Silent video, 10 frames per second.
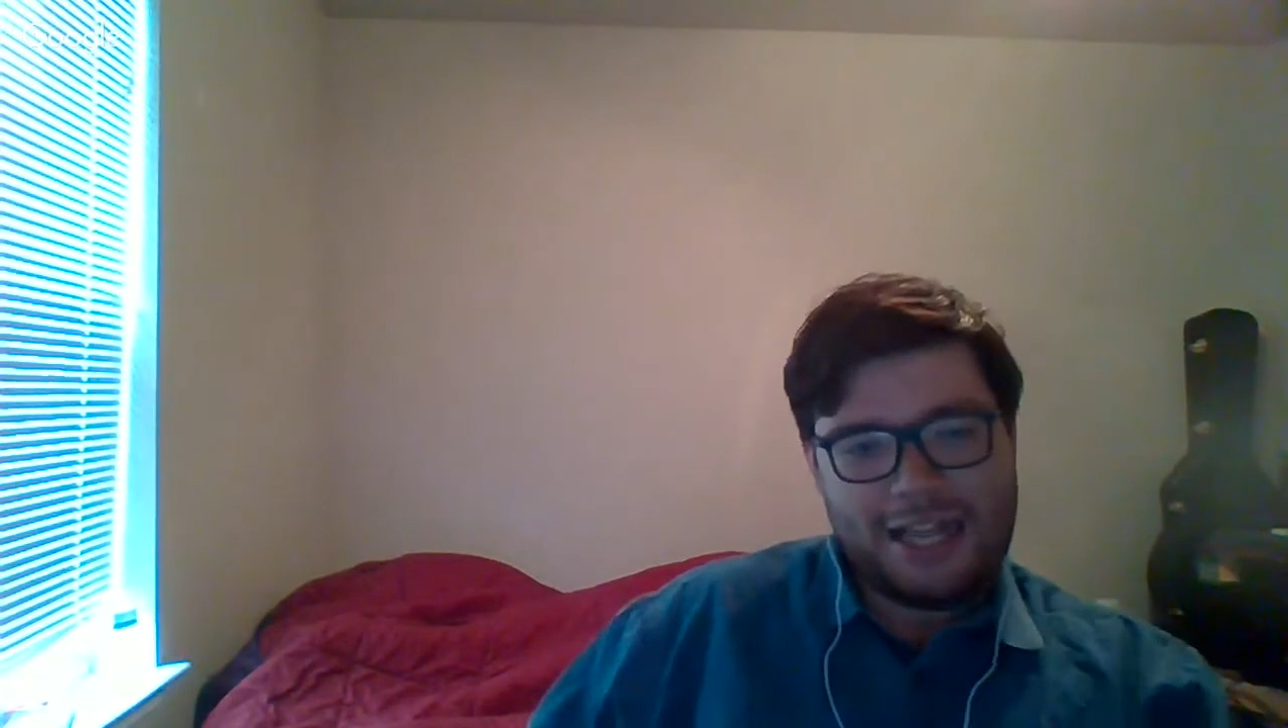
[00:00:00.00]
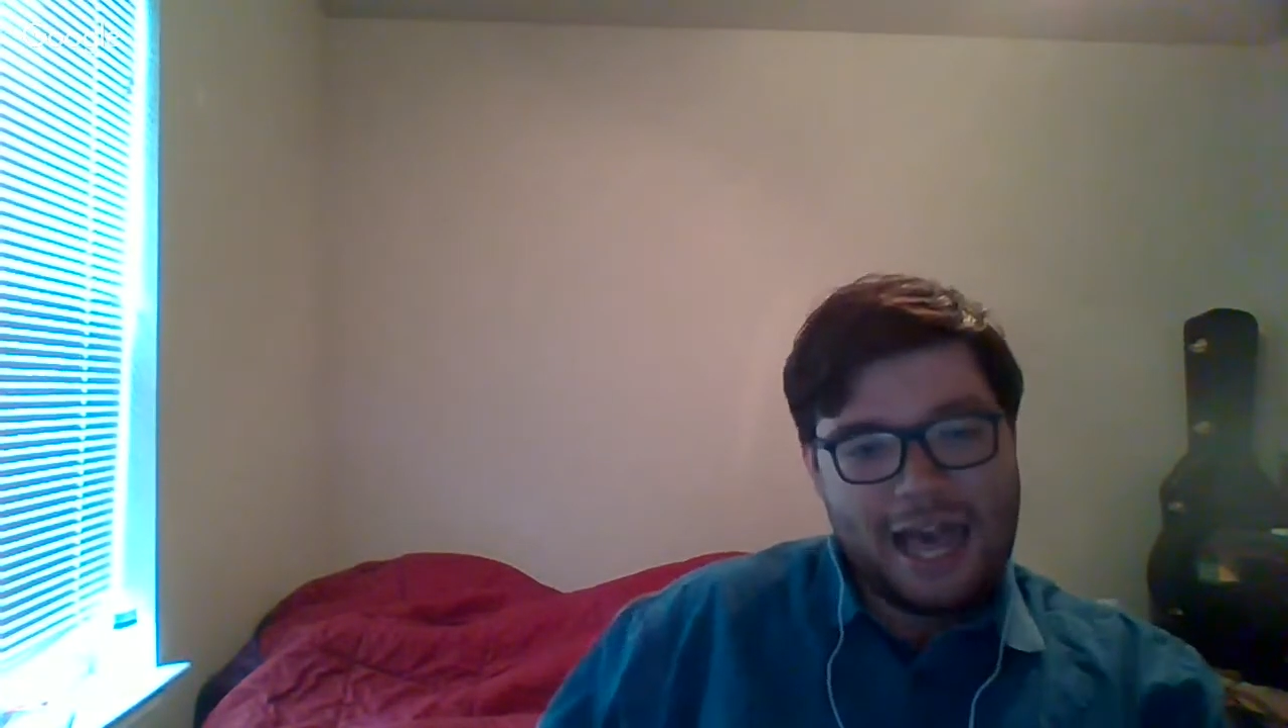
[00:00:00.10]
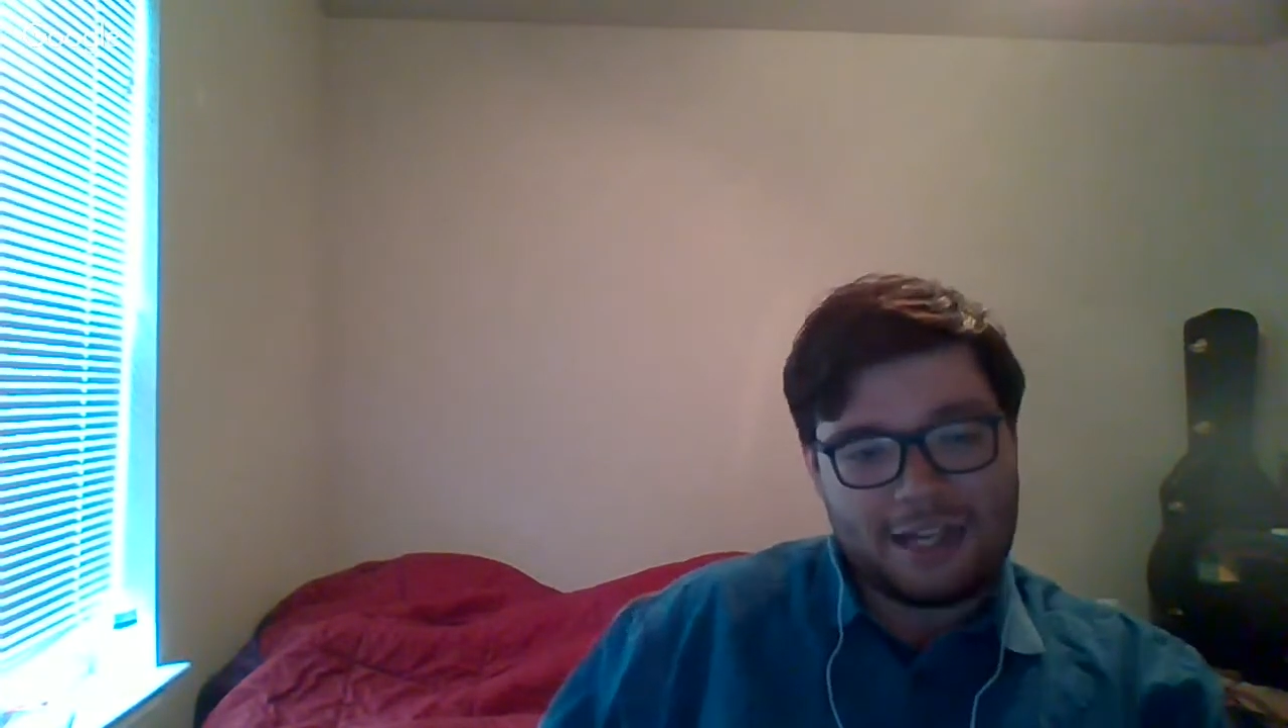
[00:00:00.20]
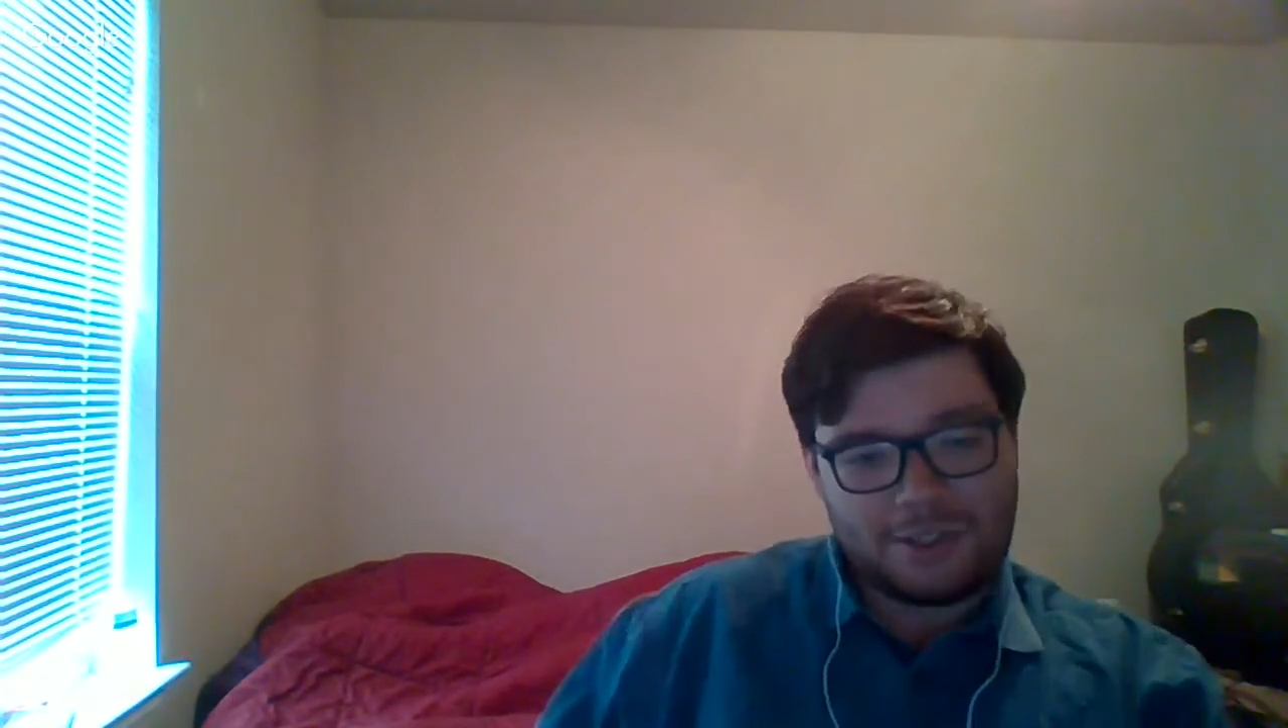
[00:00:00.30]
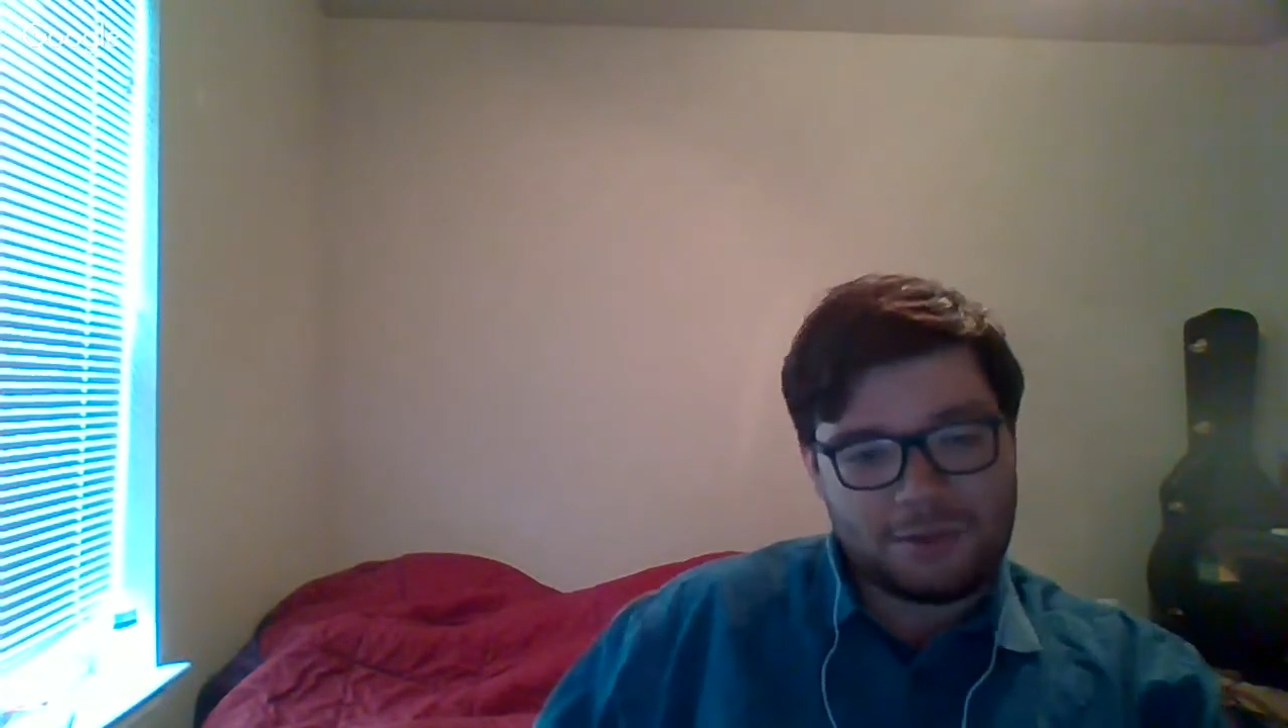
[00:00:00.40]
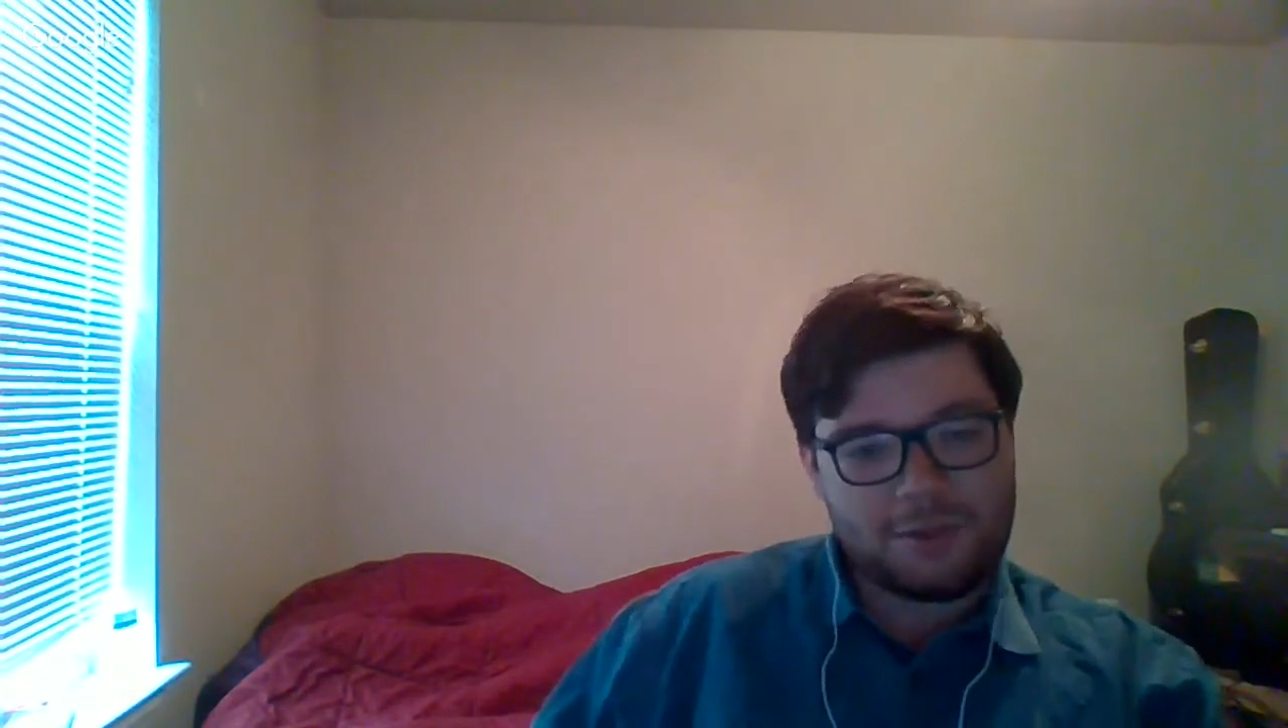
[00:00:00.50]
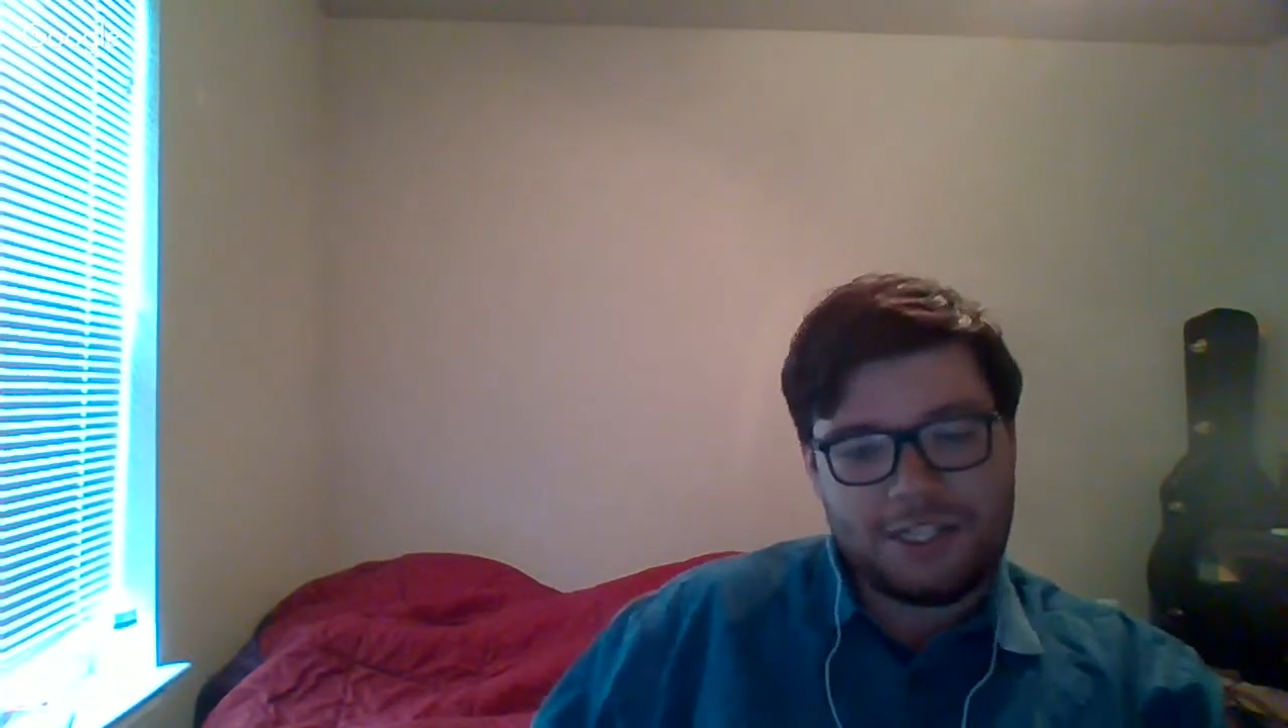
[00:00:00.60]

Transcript: actual